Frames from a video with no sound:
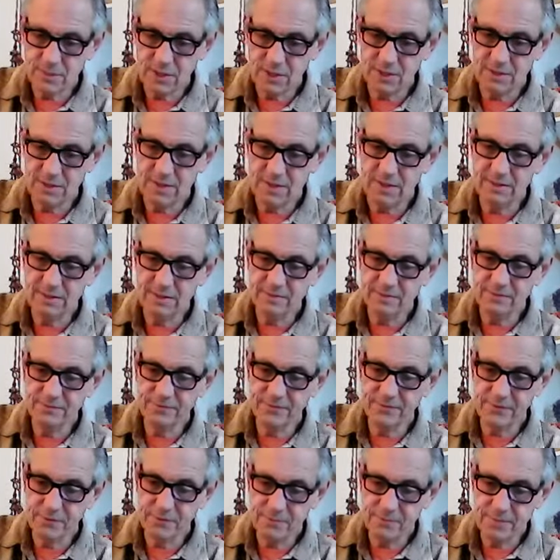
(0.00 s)
A kind of
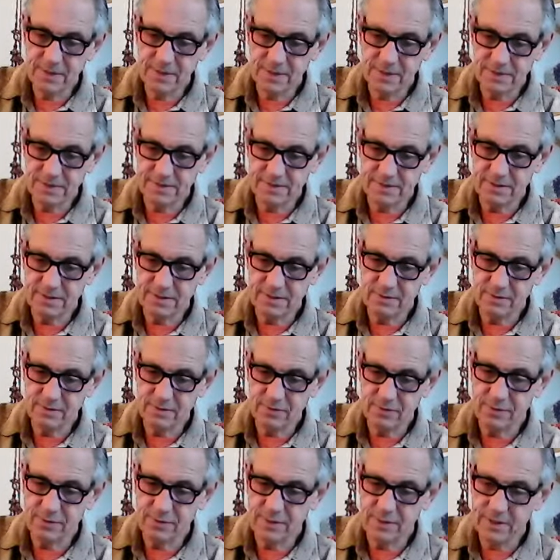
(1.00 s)
humility
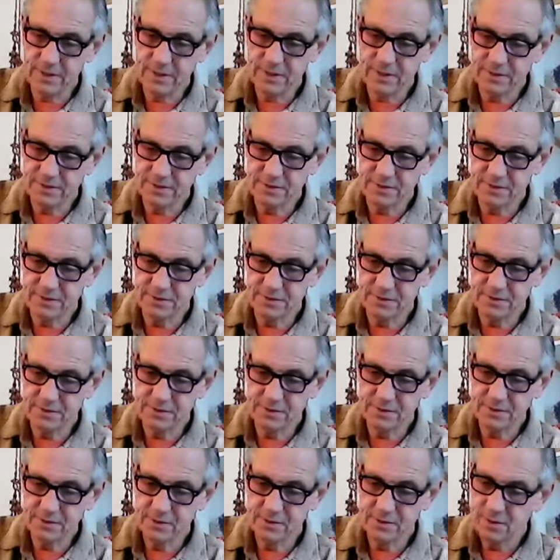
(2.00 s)
or
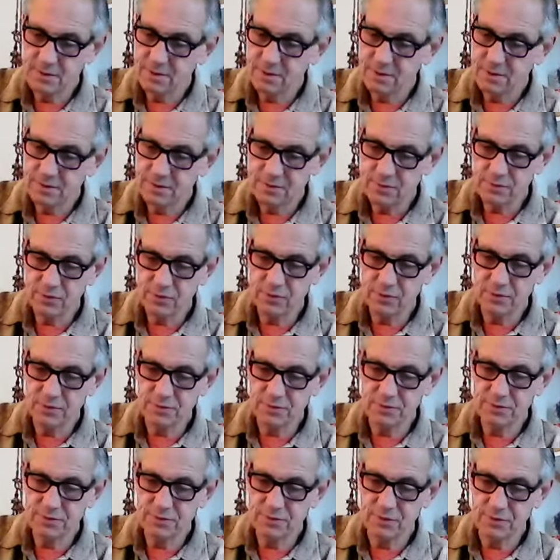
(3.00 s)
innocence
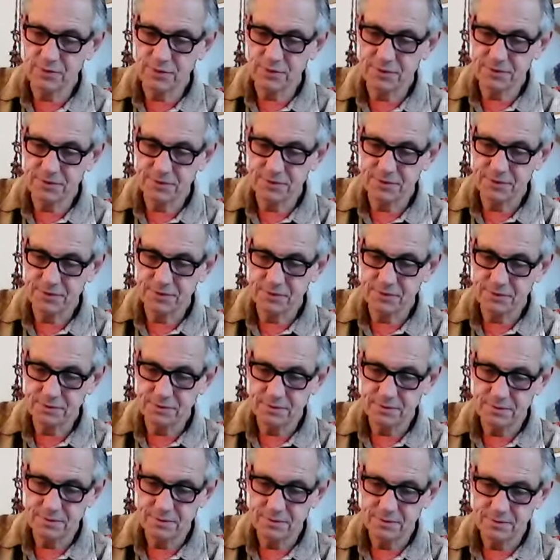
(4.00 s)
dawns on us.
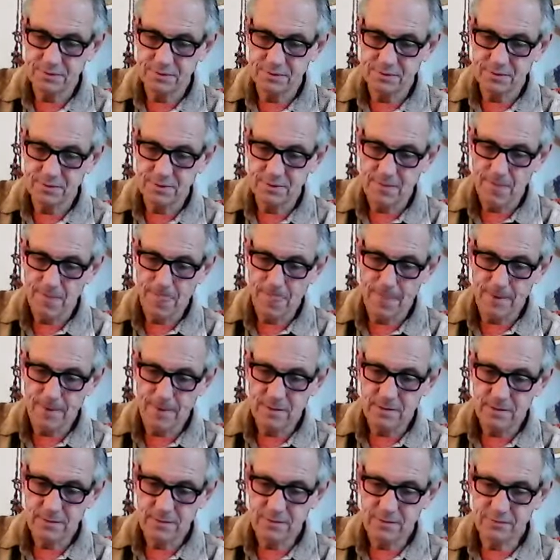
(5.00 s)

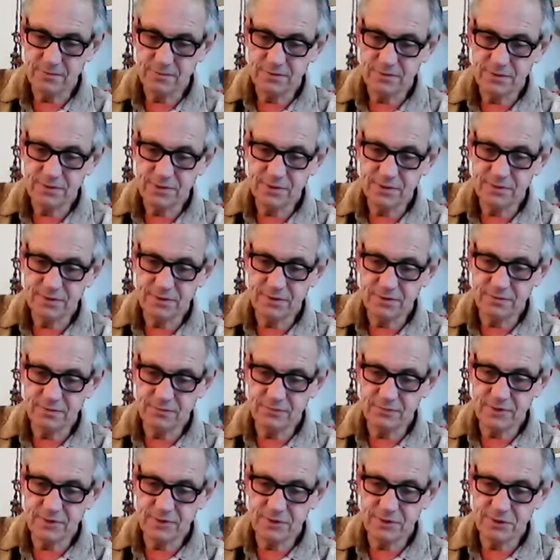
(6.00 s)
The
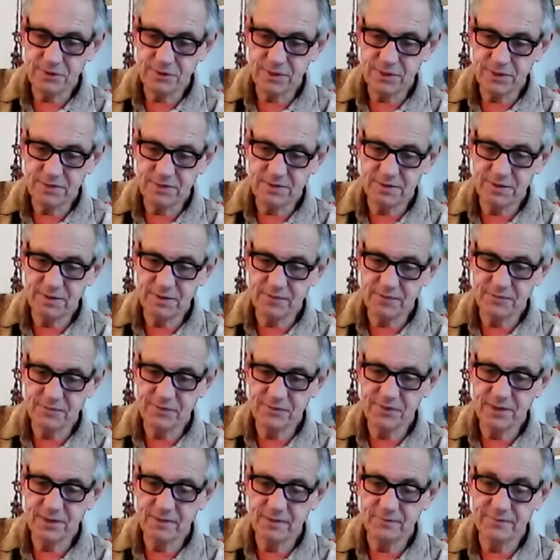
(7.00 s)
rigidity of
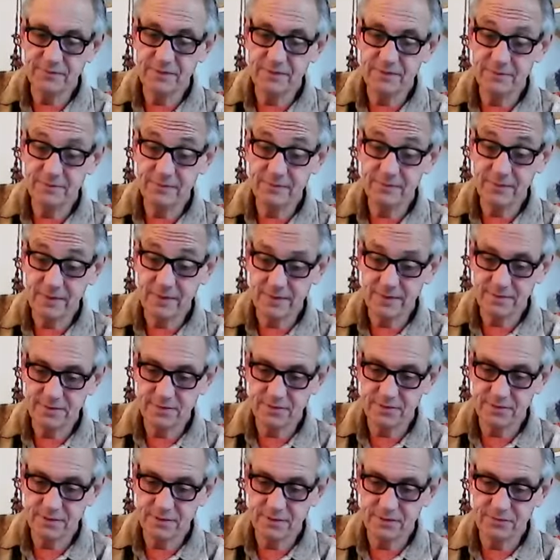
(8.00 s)

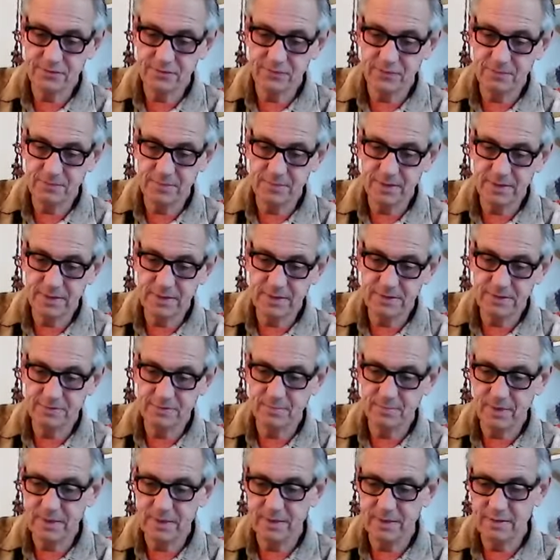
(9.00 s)
self-defense is replaced
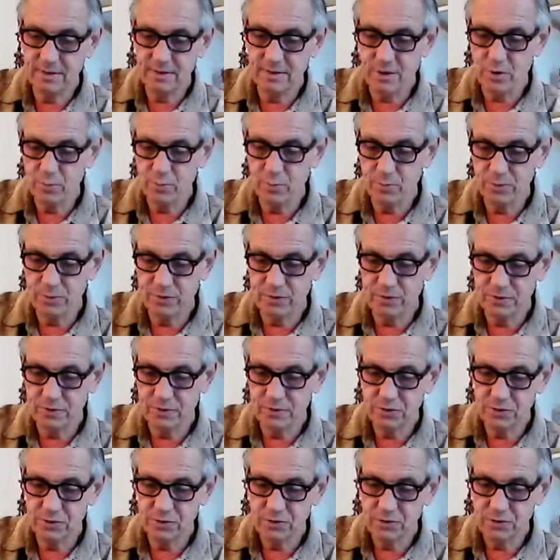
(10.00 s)
by an
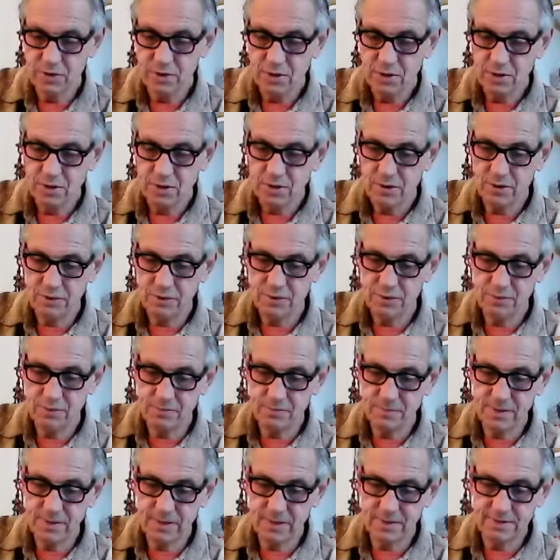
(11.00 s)
openness, a
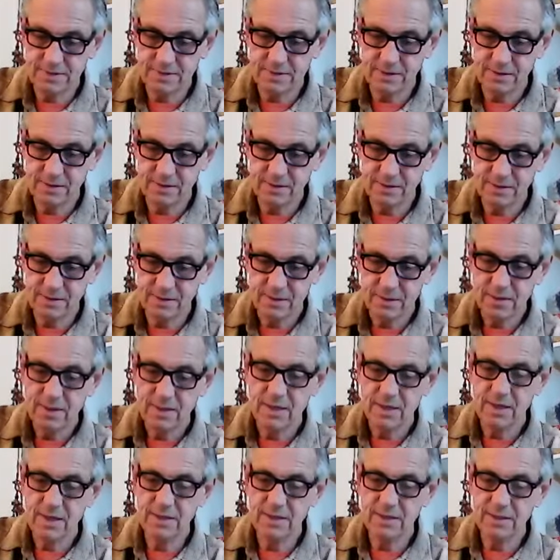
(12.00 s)
humility,
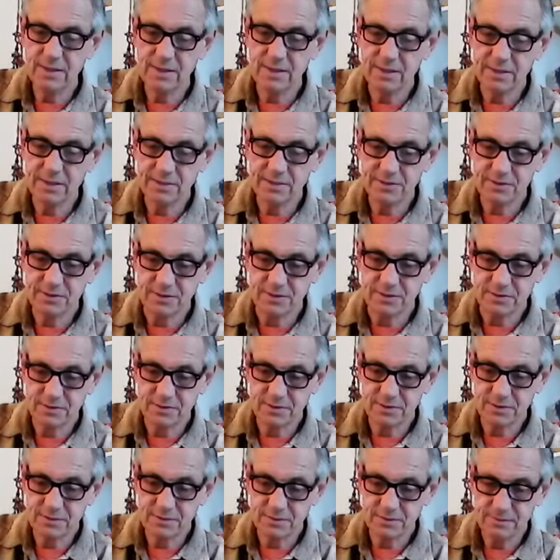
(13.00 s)
and an
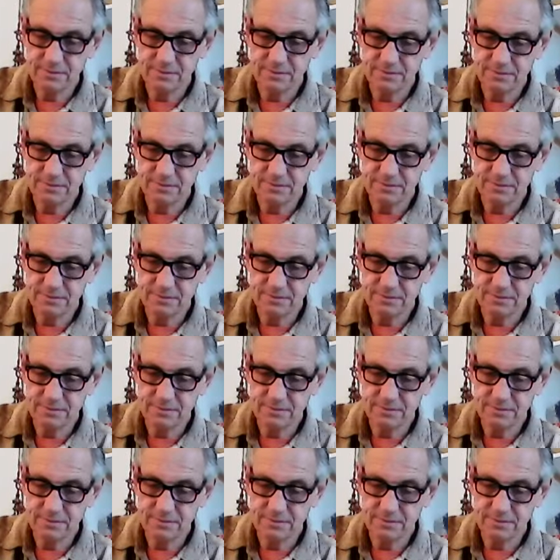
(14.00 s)
innocence.